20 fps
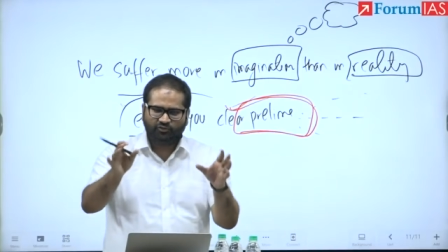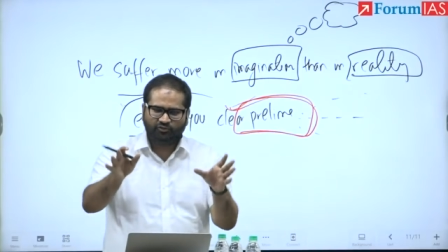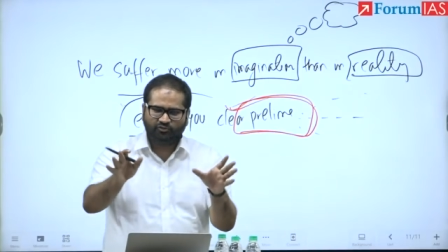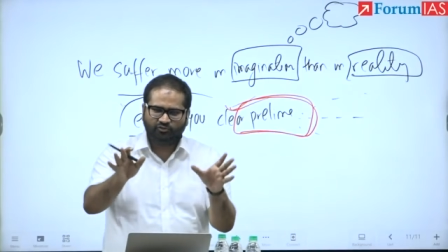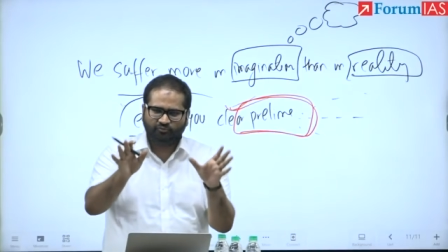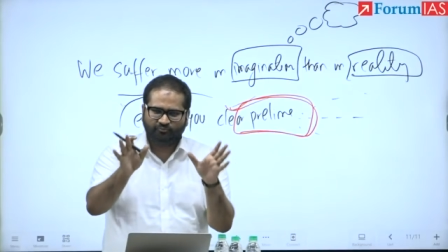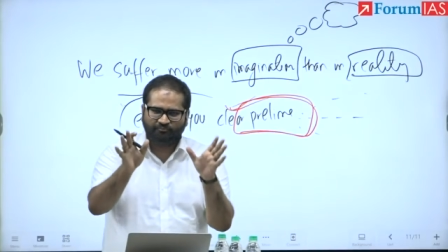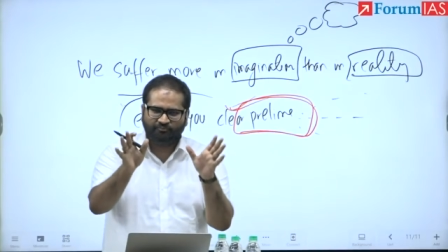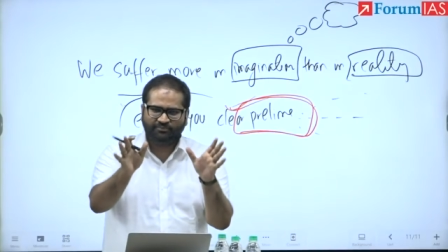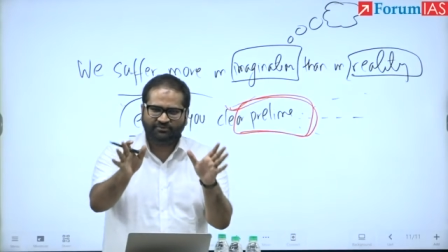
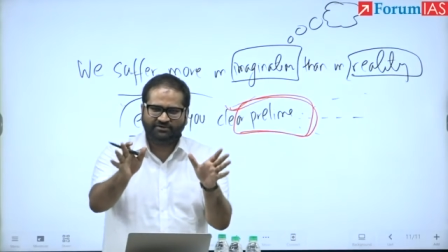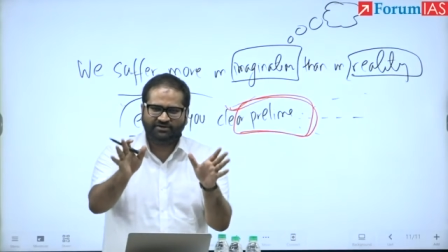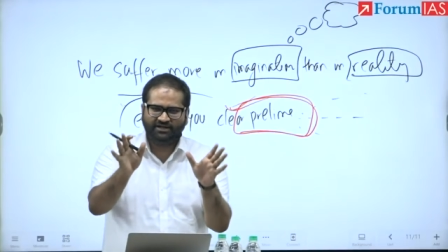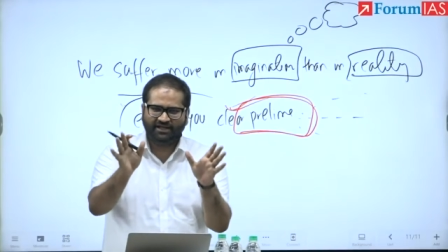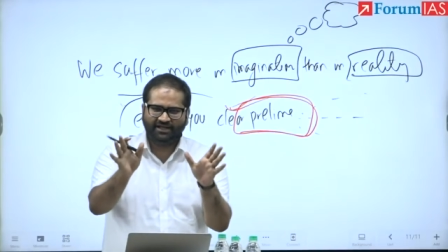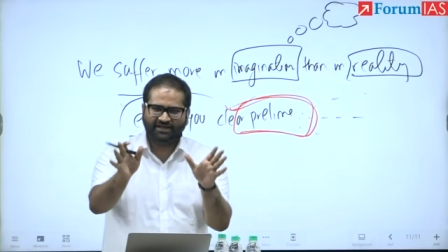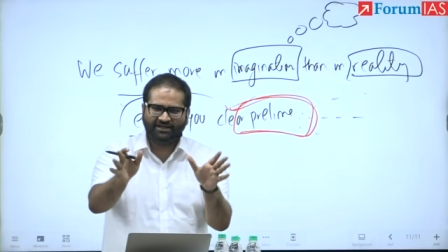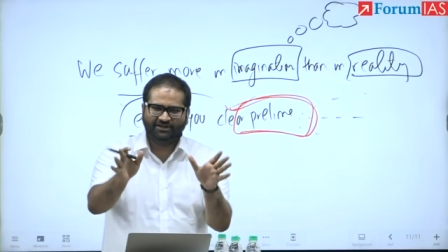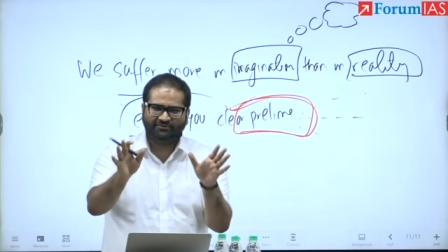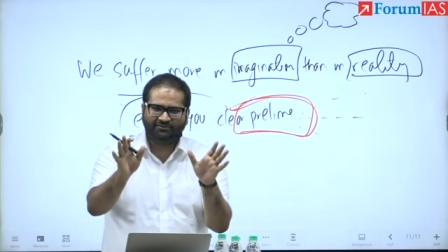to
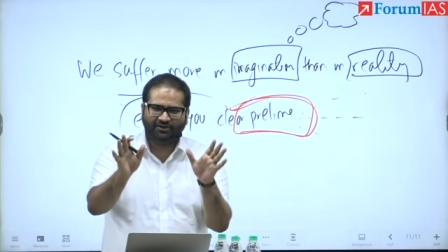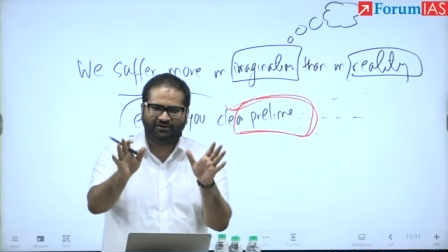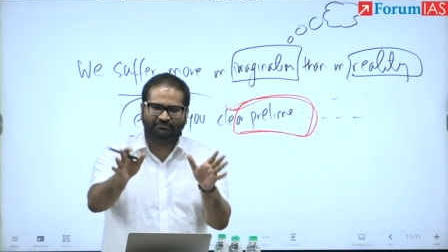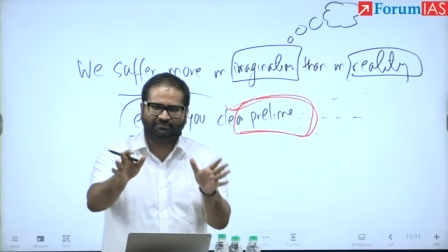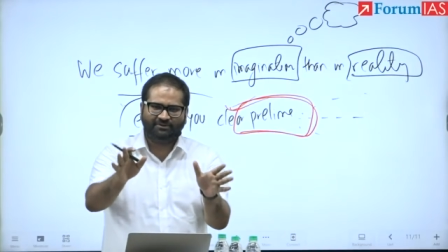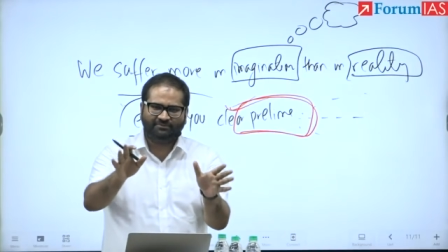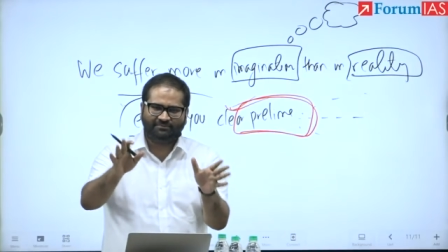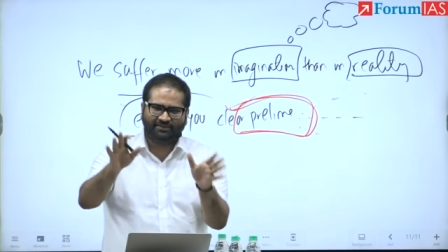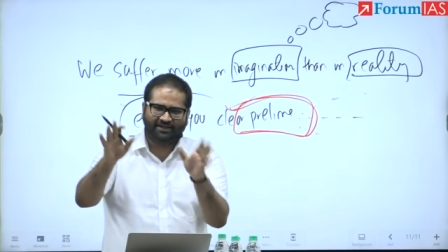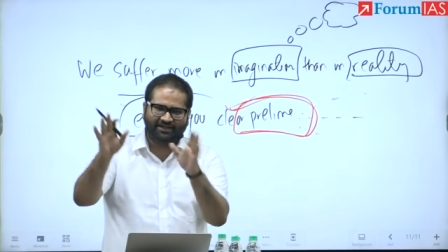train you and
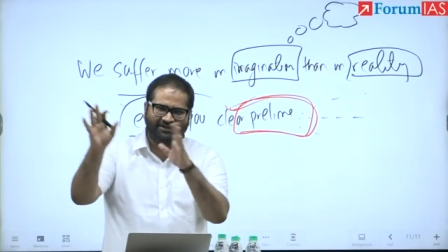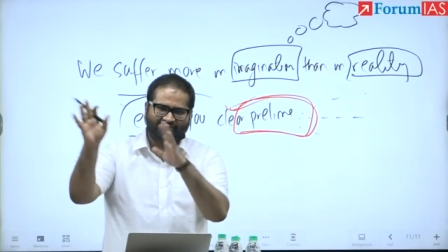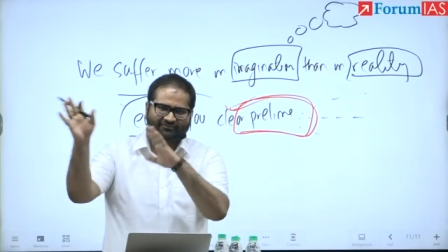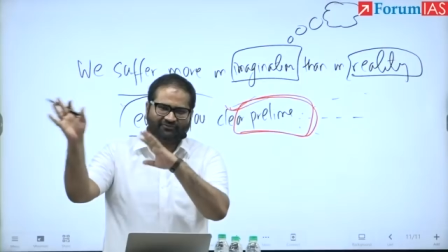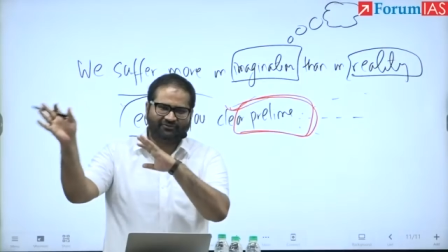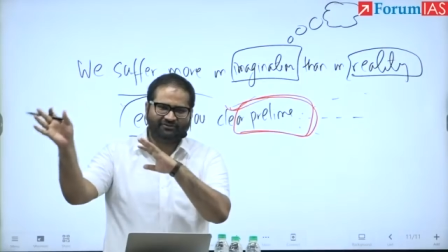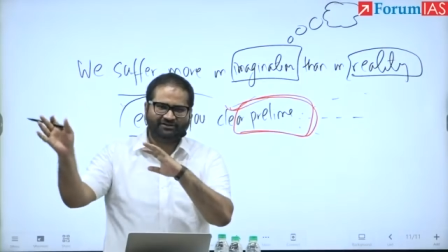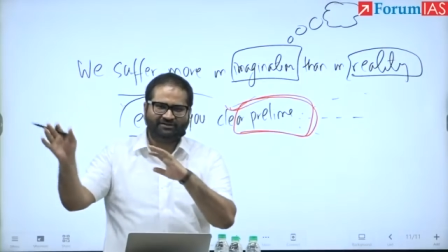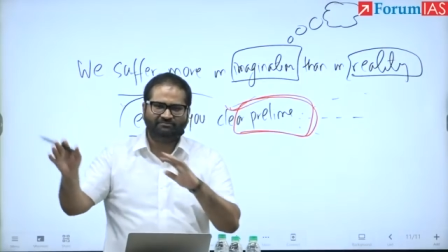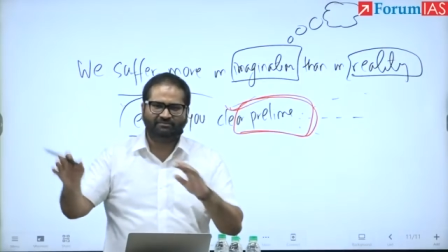prepare you
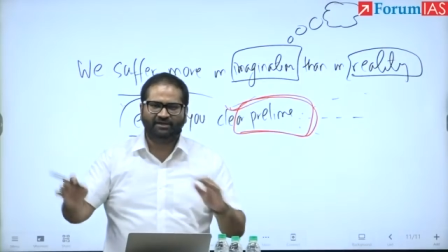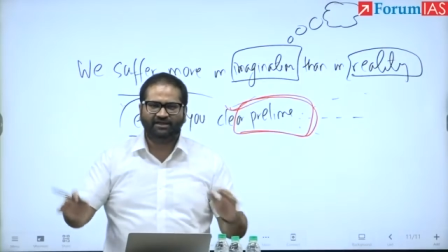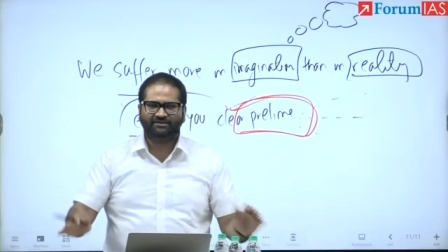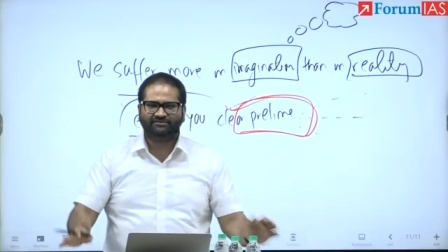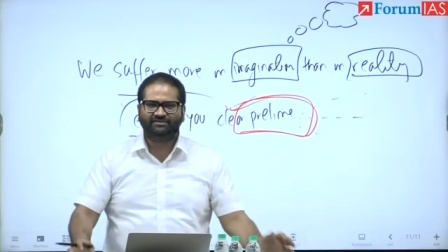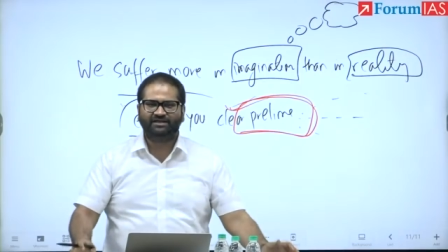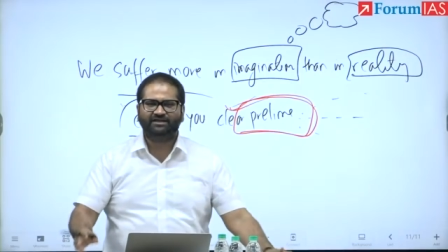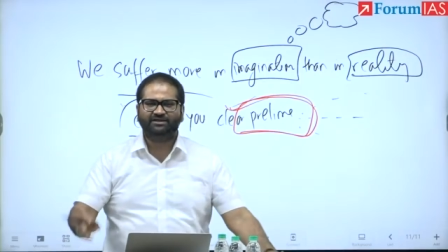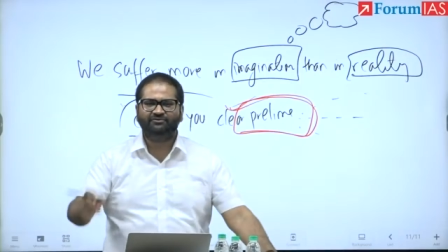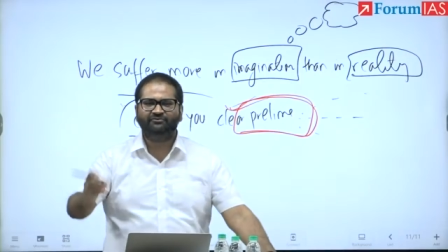for the
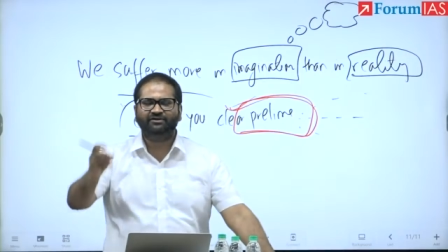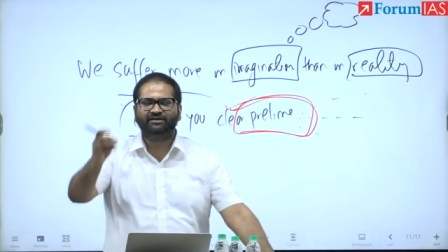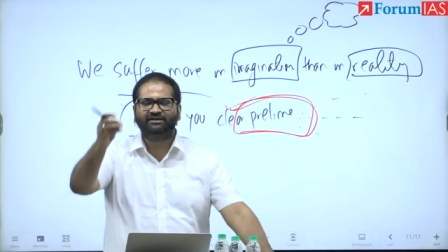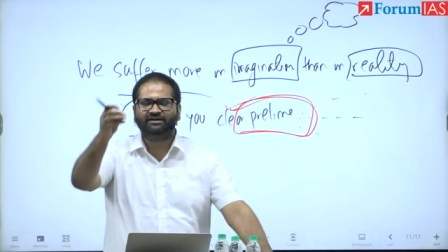mains and you will